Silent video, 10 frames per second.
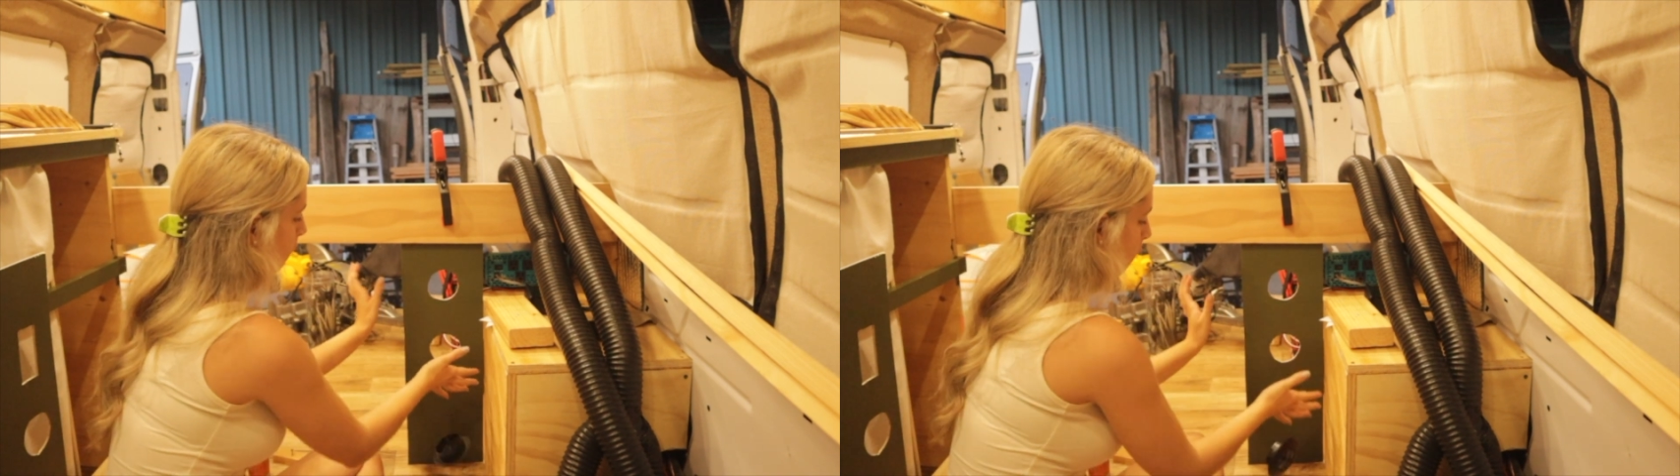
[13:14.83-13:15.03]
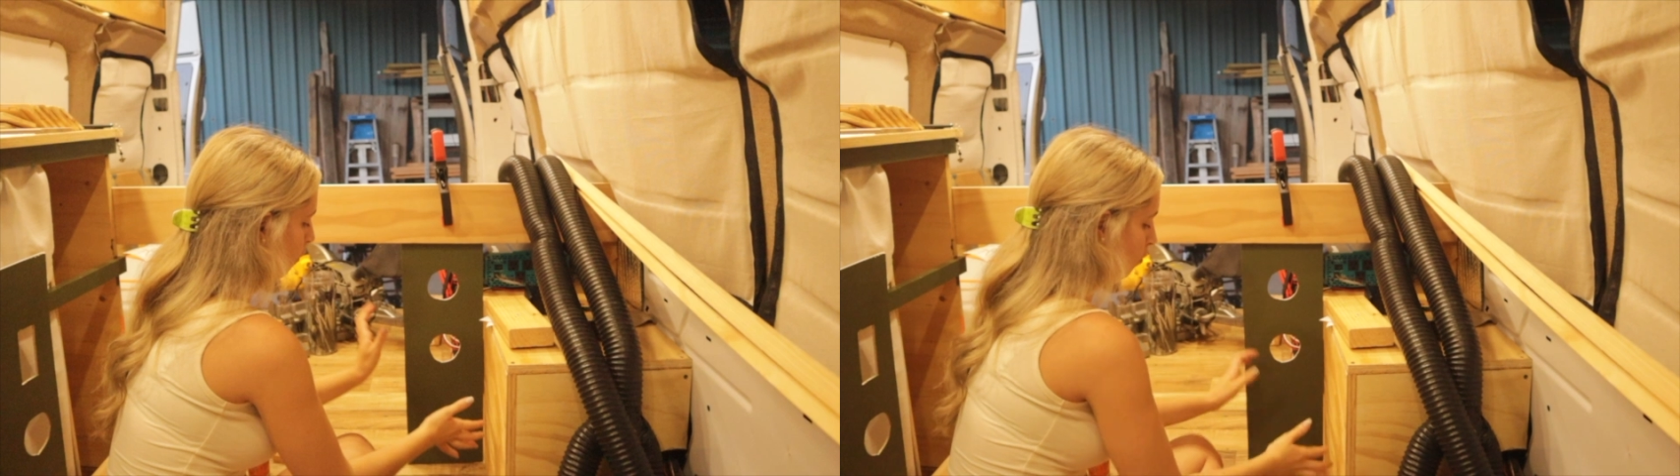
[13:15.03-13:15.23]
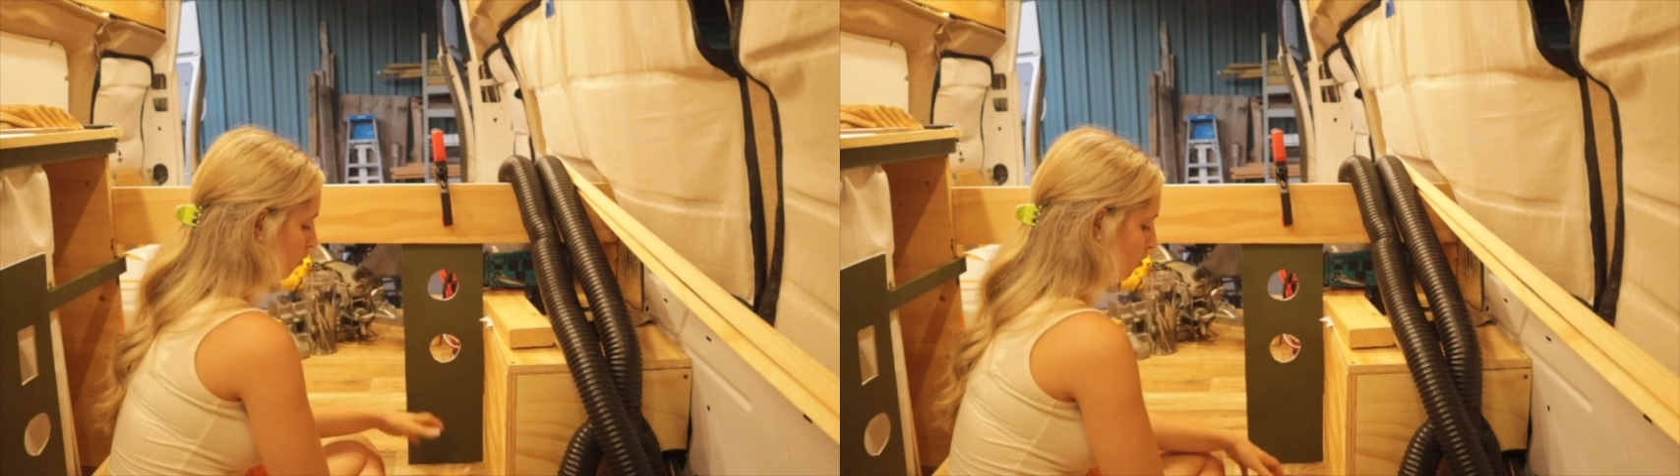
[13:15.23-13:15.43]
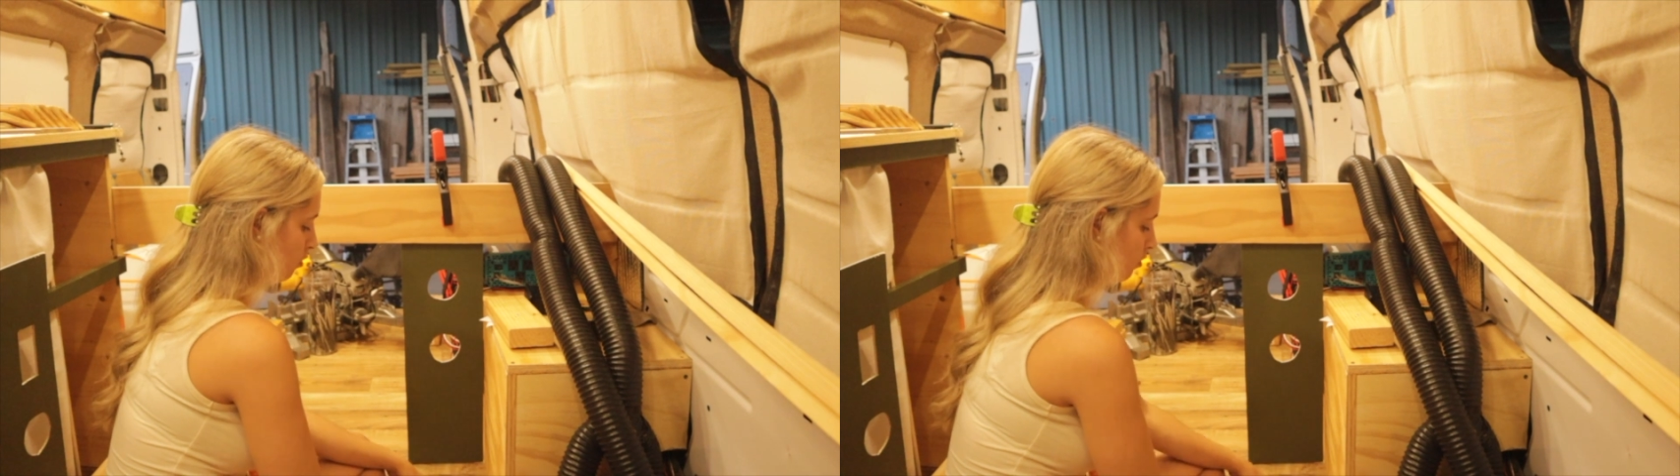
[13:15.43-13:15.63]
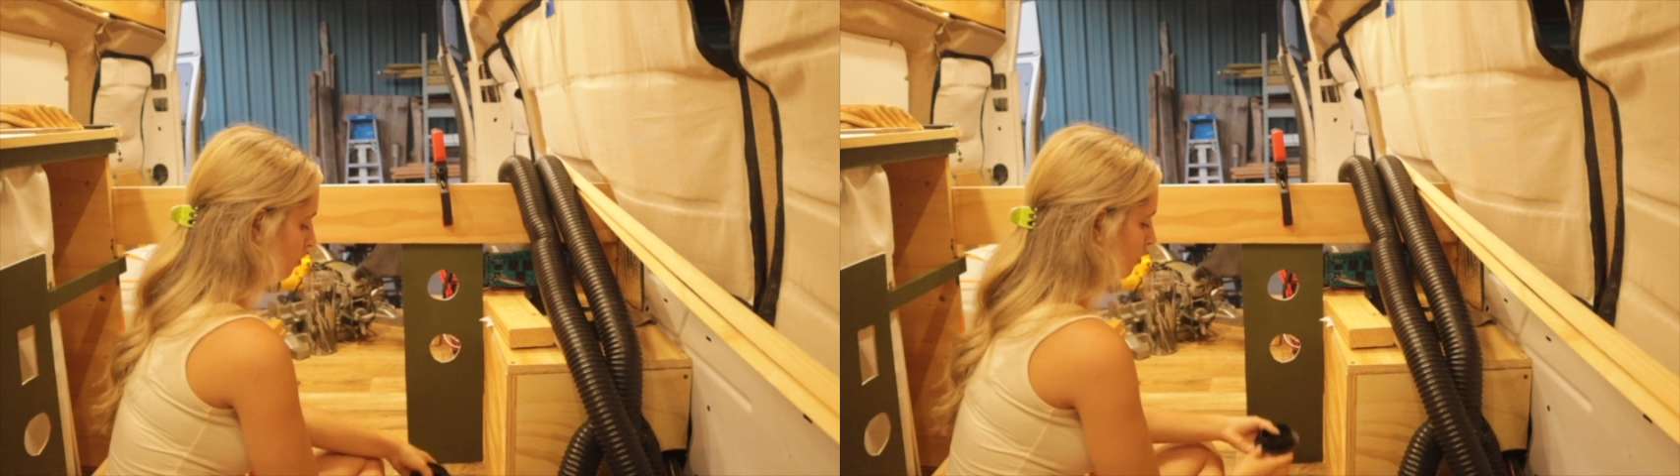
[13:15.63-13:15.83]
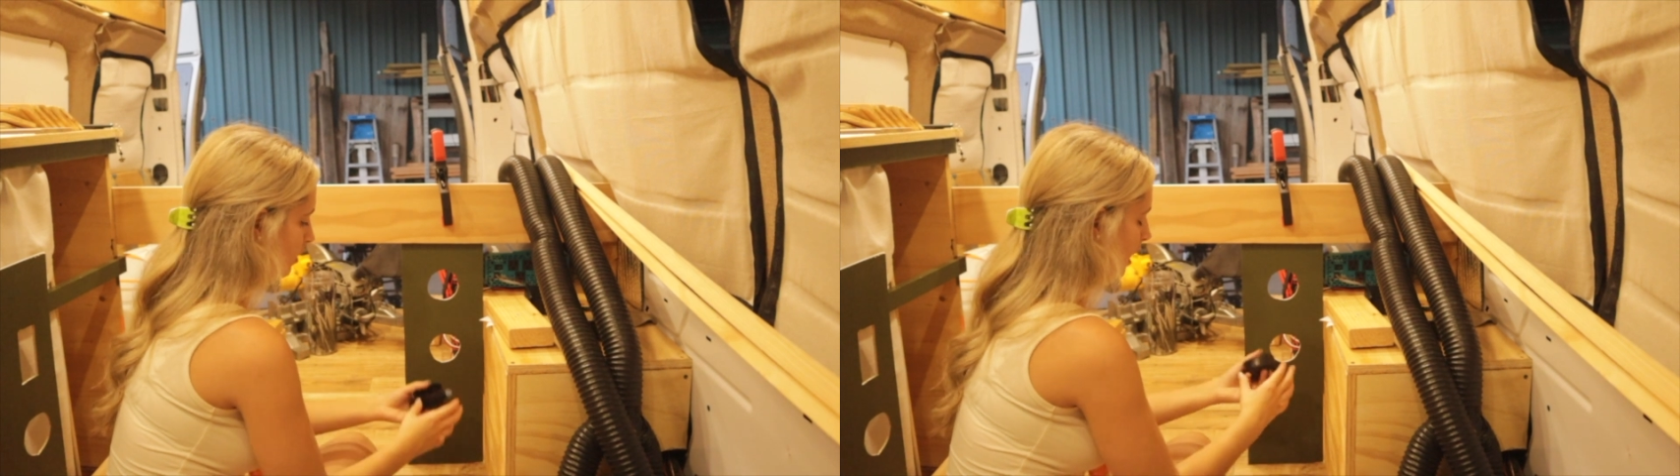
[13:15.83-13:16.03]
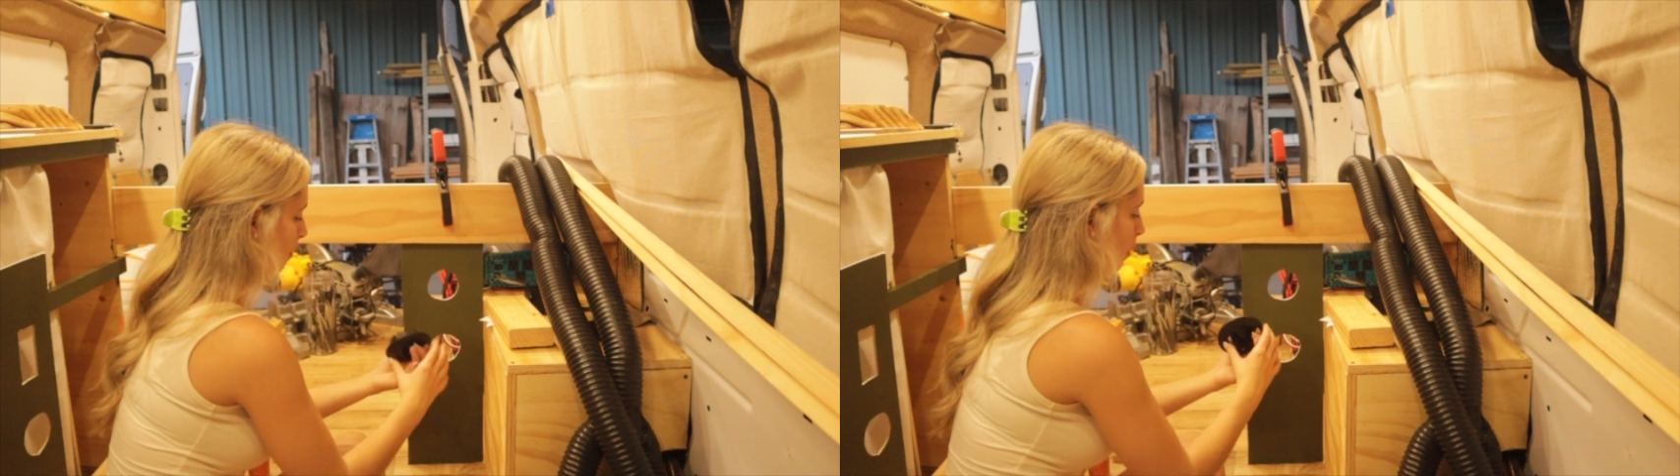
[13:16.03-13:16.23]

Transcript: Oh, that